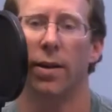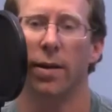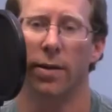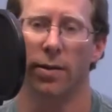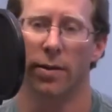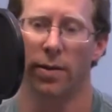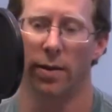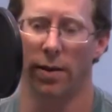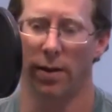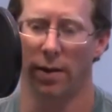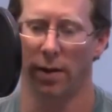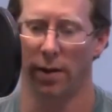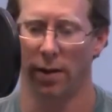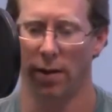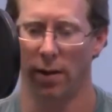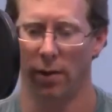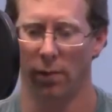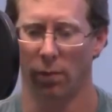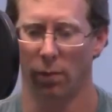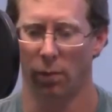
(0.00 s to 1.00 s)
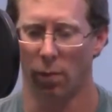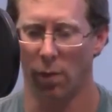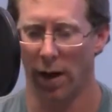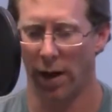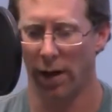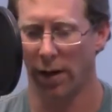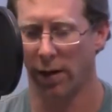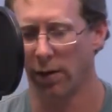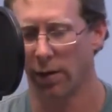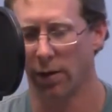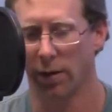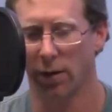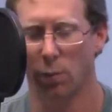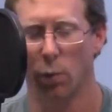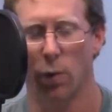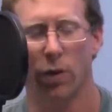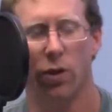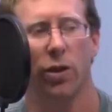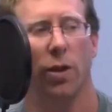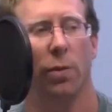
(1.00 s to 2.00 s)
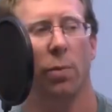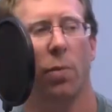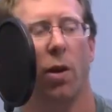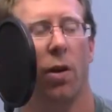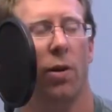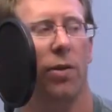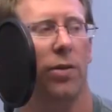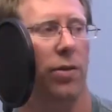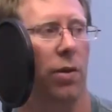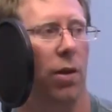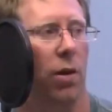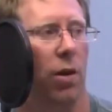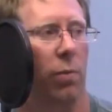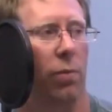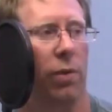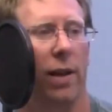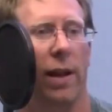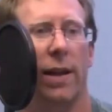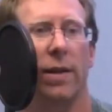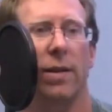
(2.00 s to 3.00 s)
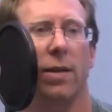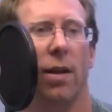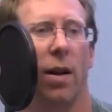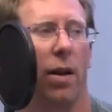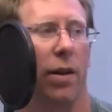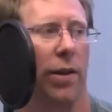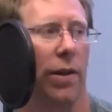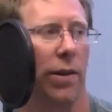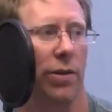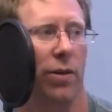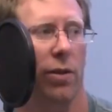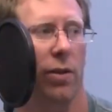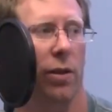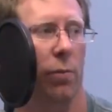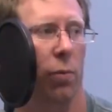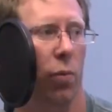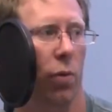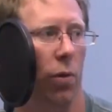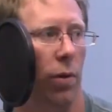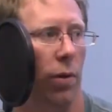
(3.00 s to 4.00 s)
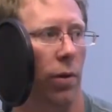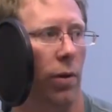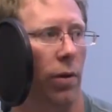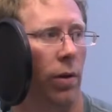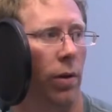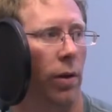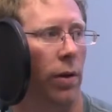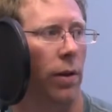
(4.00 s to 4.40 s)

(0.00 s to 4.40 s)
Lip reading: is the way in which the parts are placed on the circuit board.